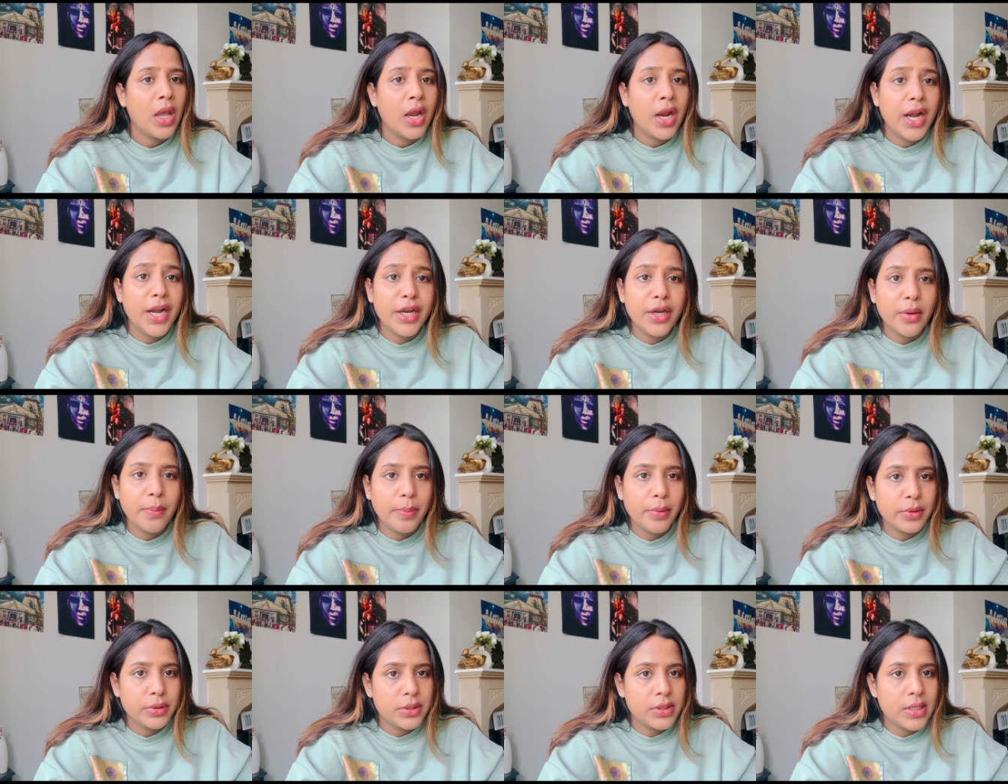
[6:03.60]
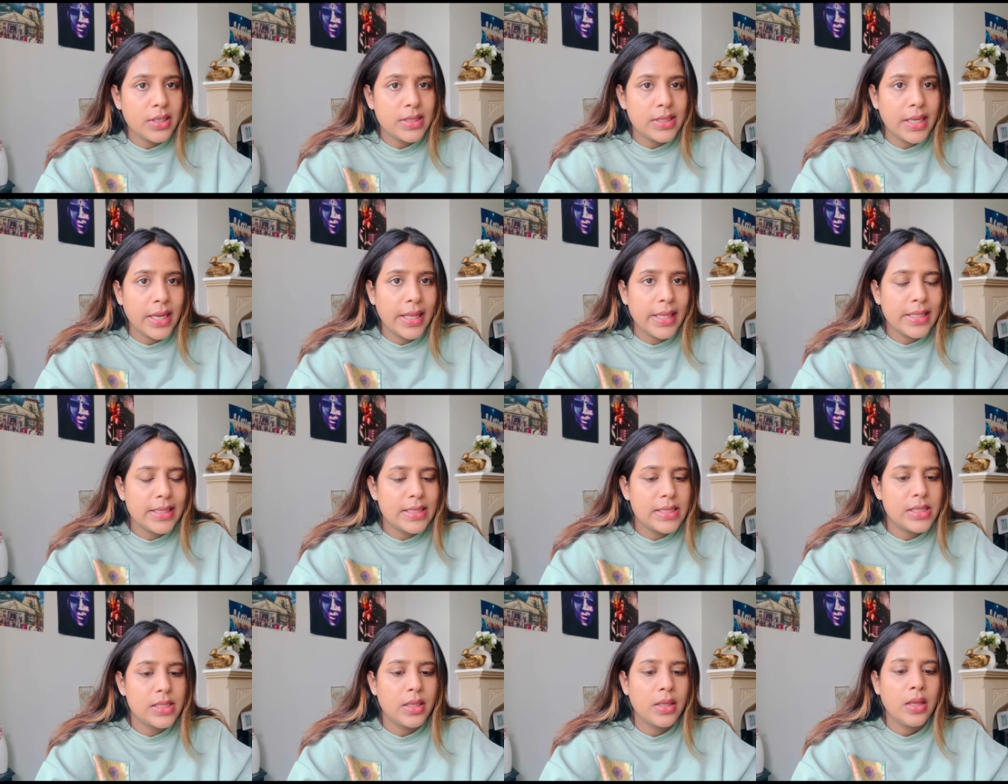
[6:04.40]
interpersonal
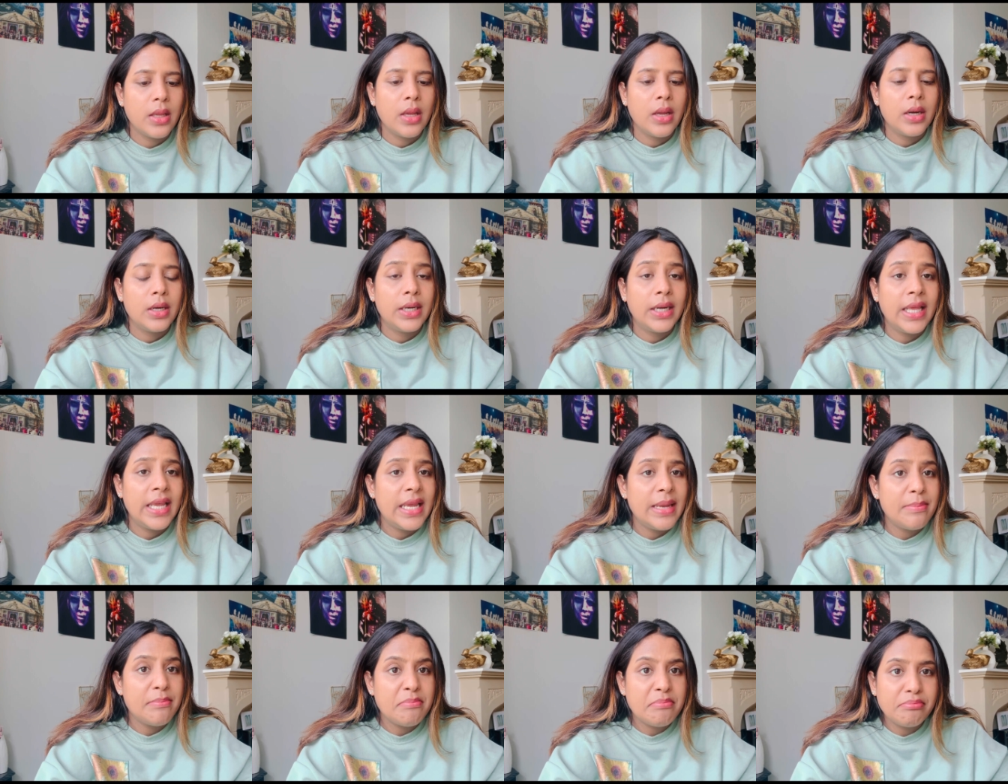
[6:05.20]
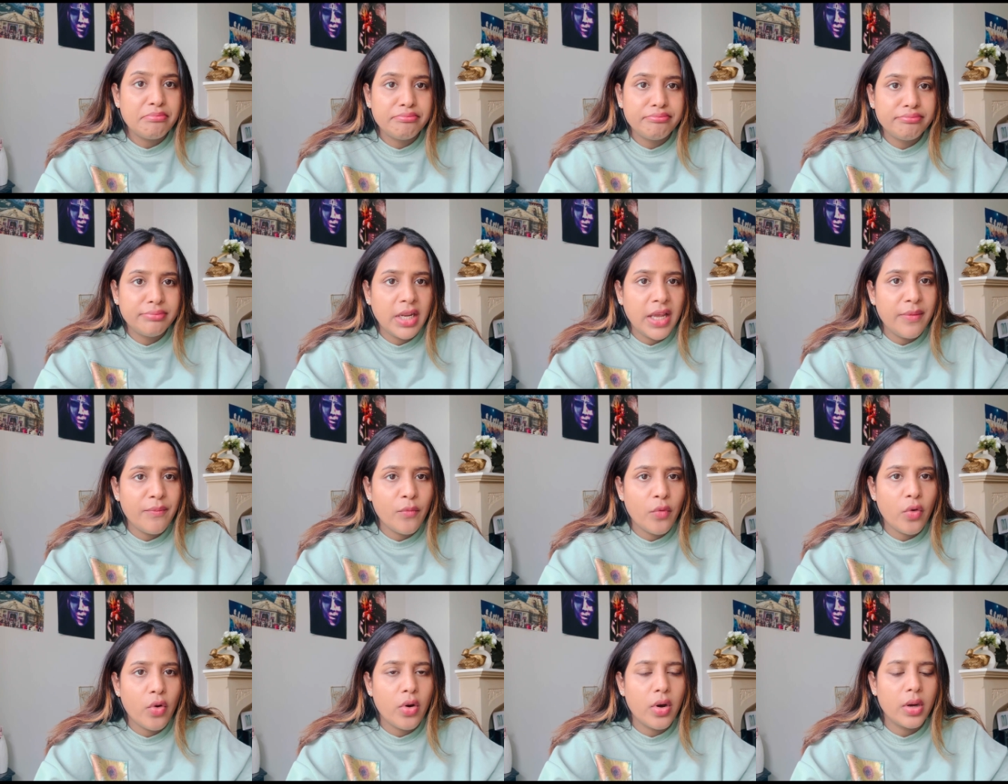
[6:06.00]
skills,
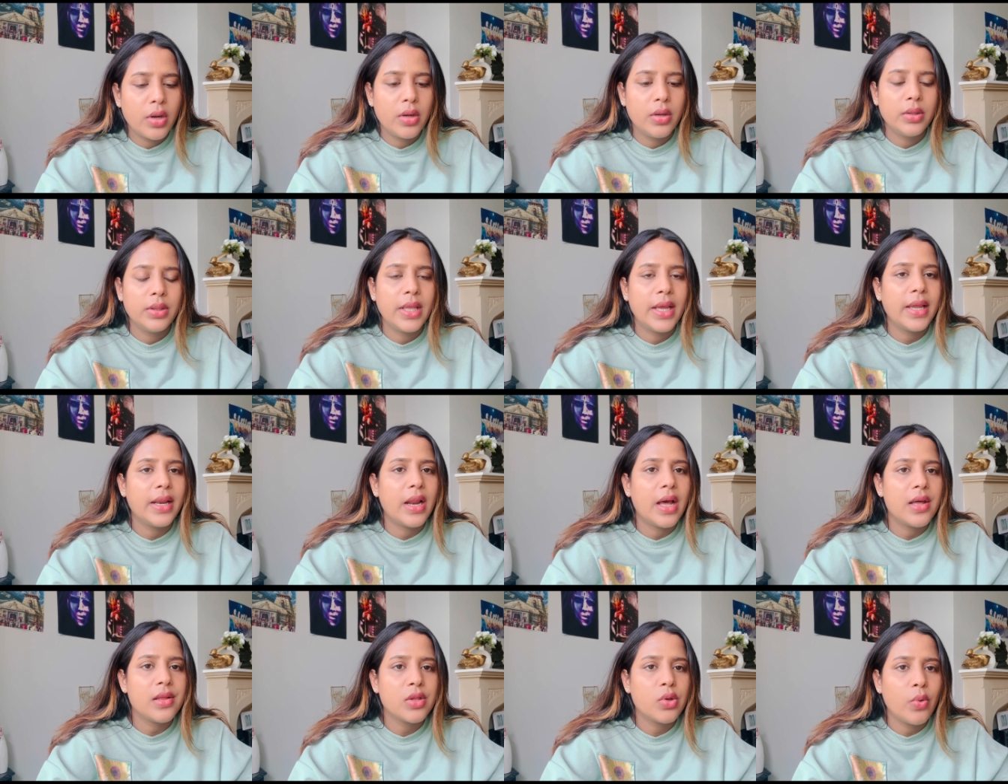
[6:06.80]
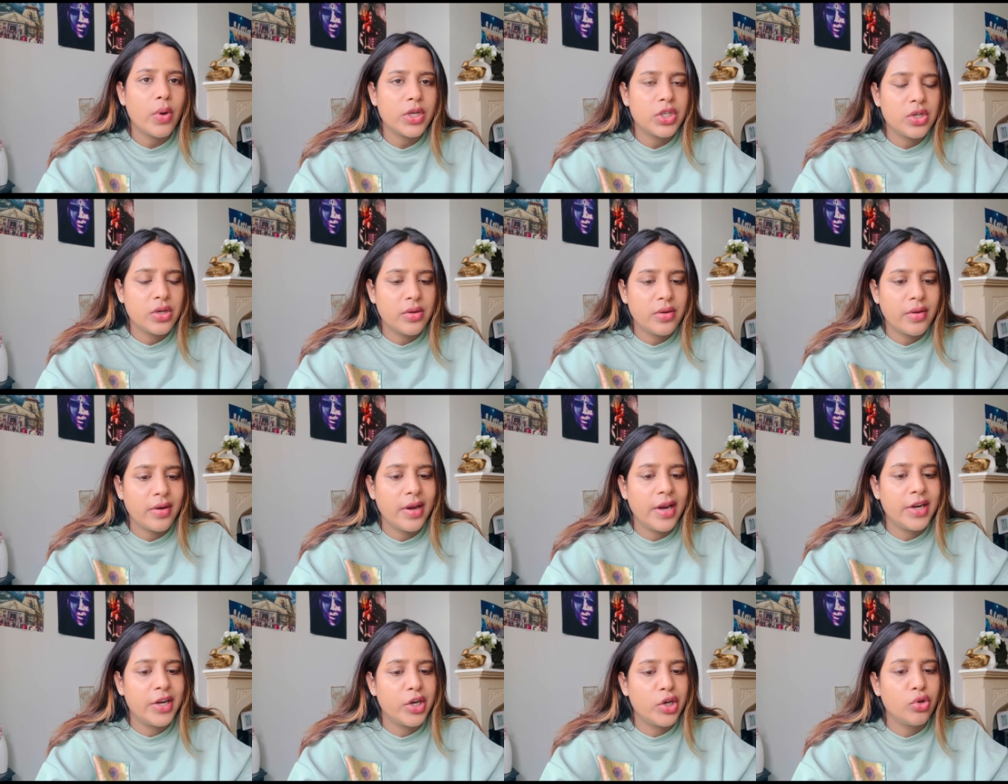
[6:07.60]
teamwork. They can ask questions
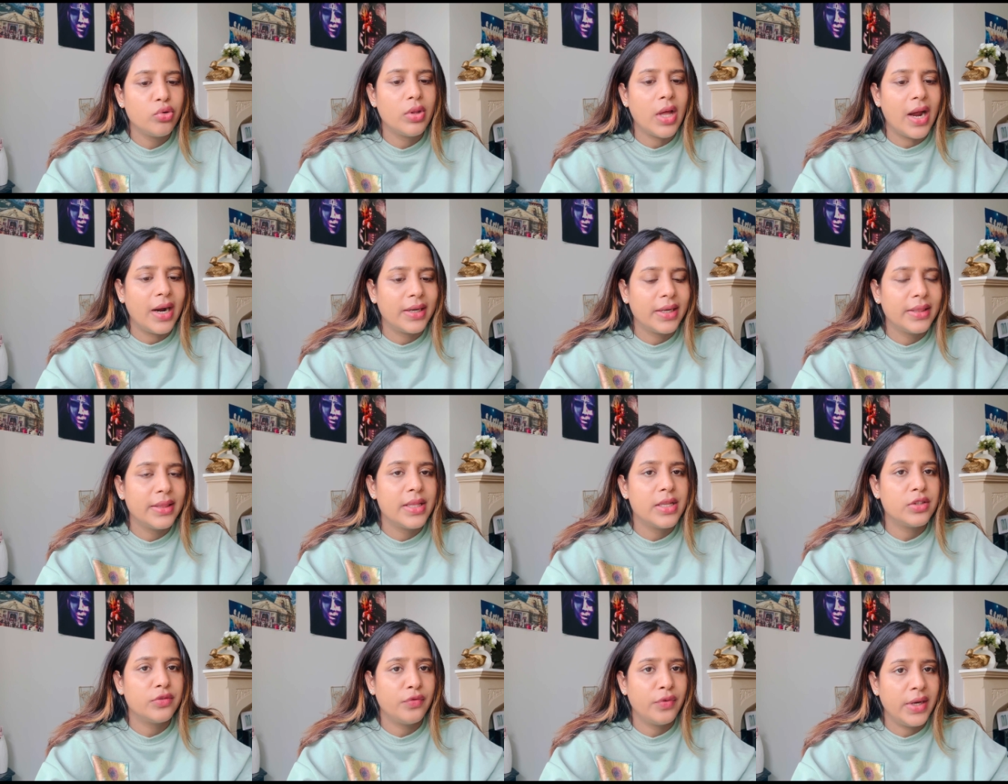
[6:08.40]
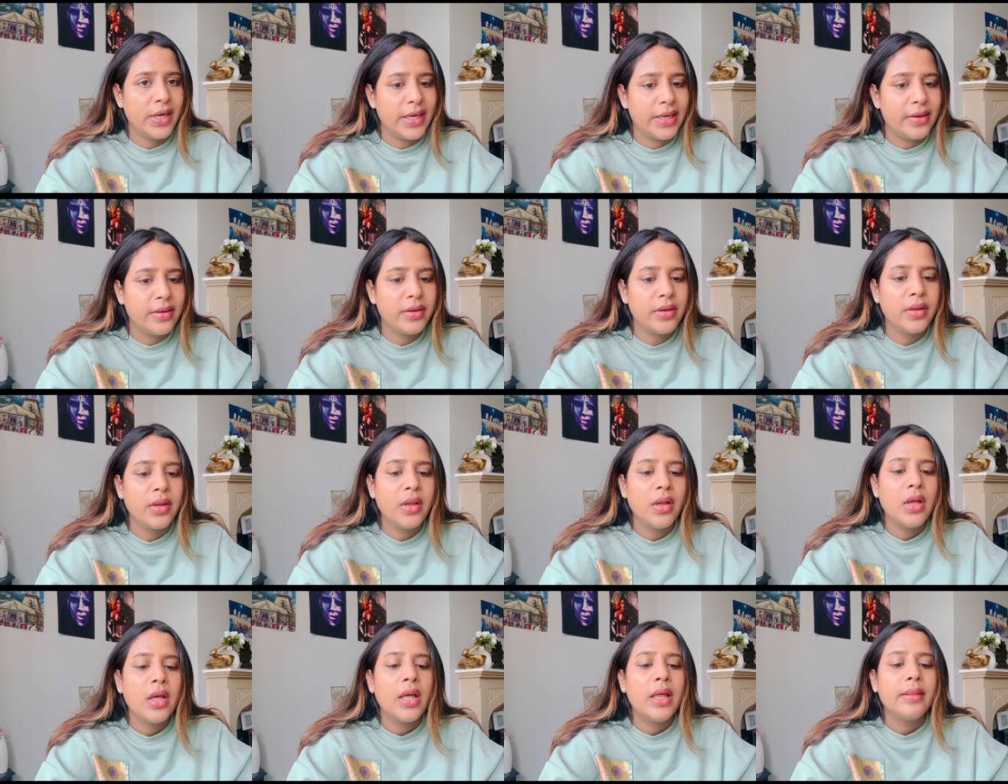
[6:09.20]
related to that in this field.
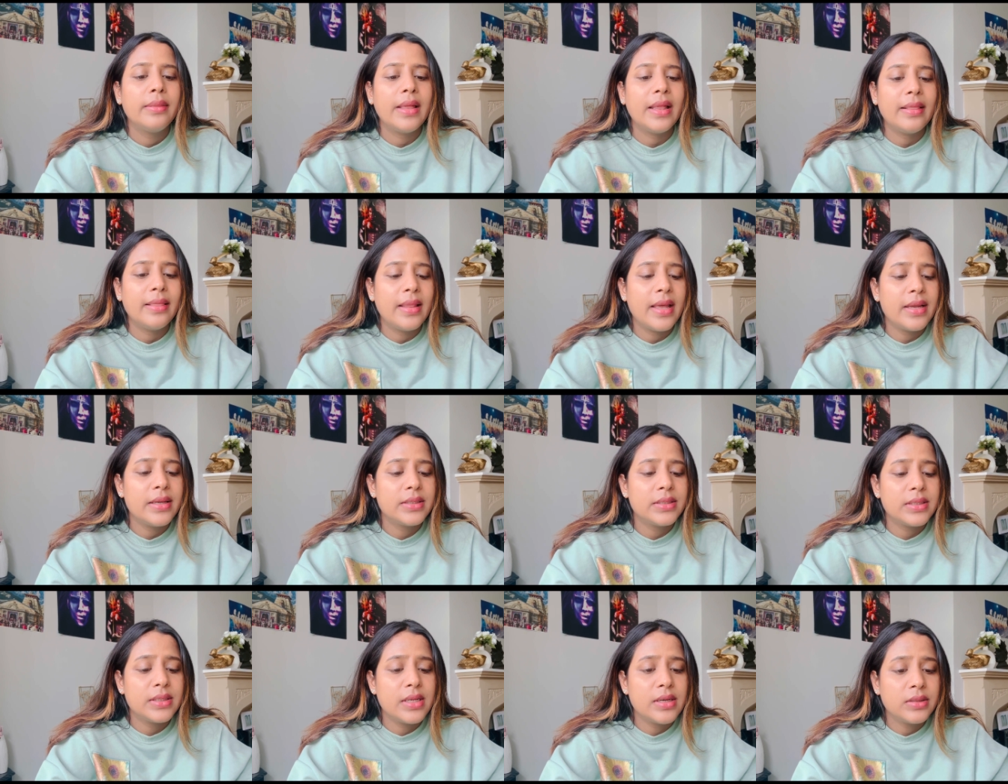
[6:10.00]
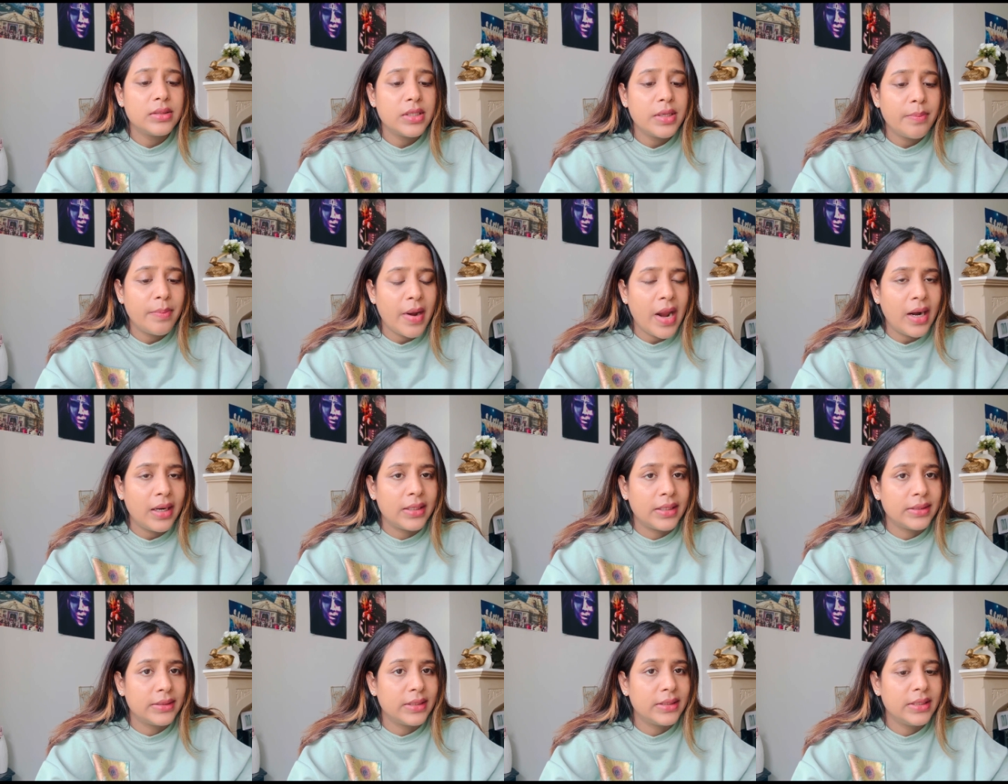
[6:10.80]
Then there is nursing
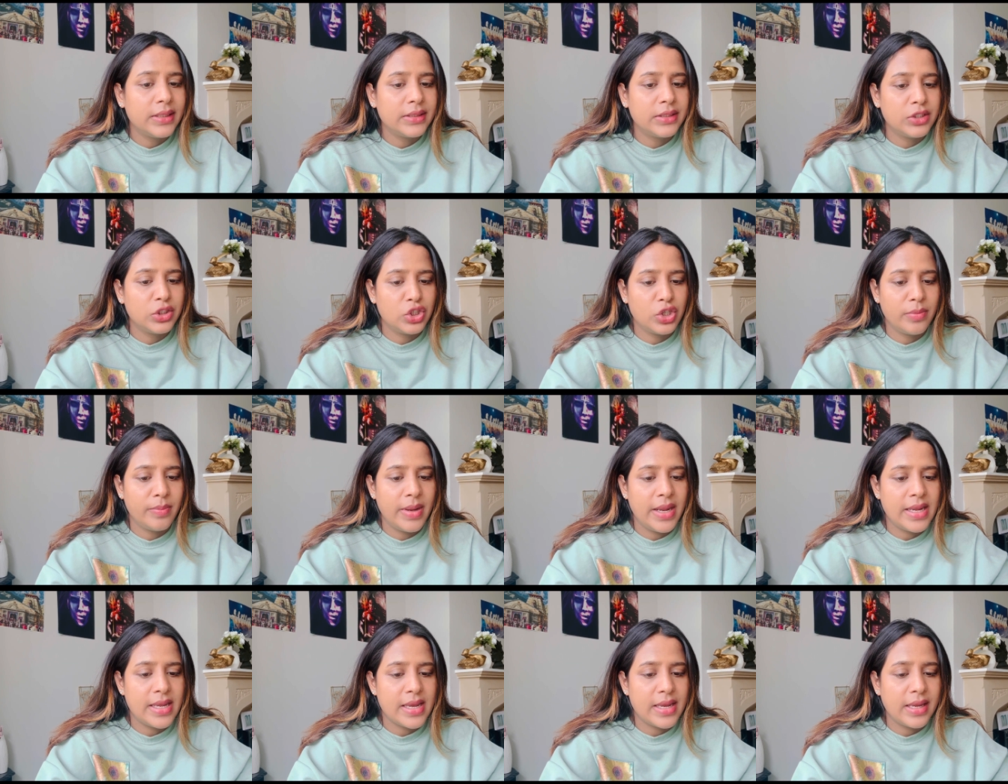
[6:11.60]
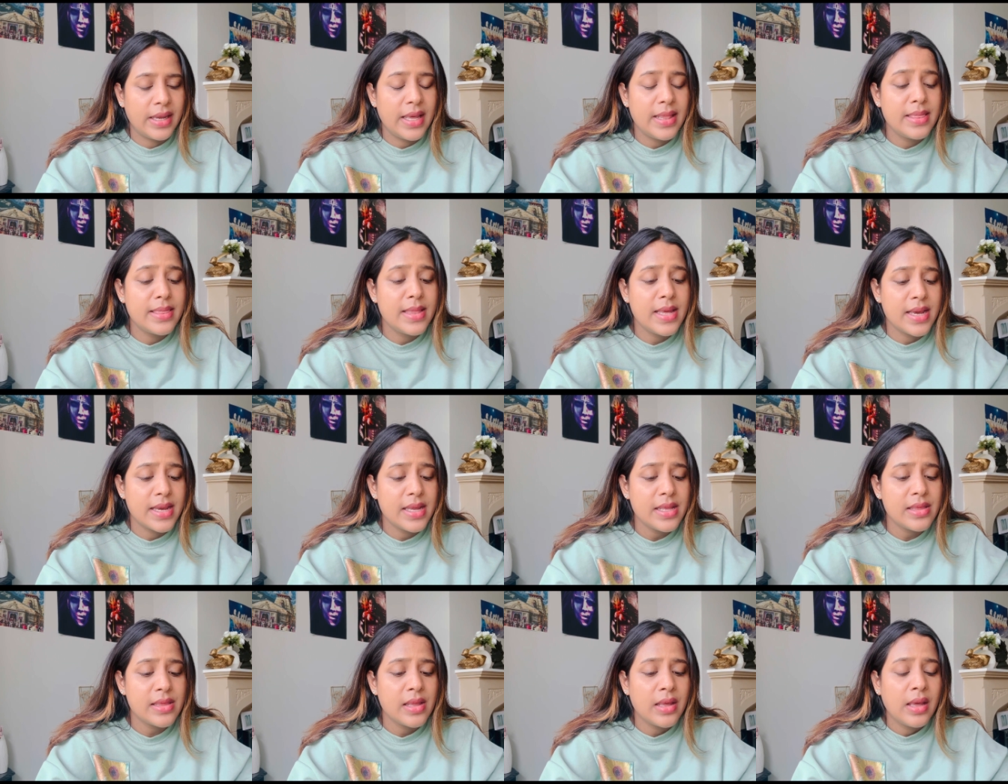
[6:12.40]
practice and decision making. In
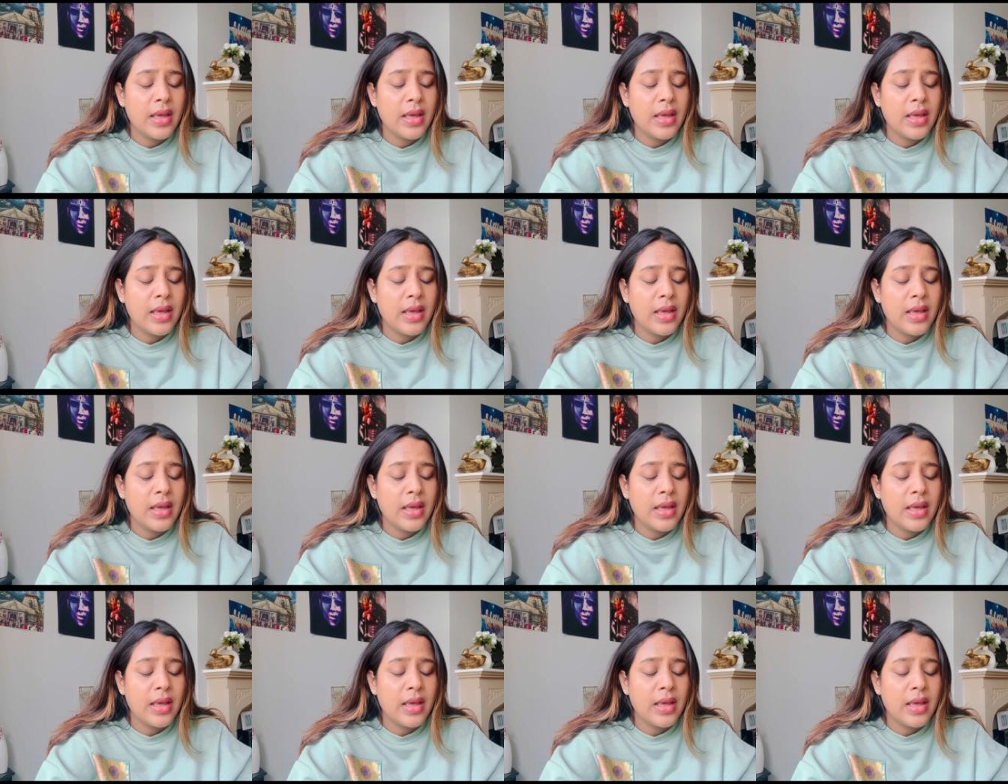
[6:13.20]
this,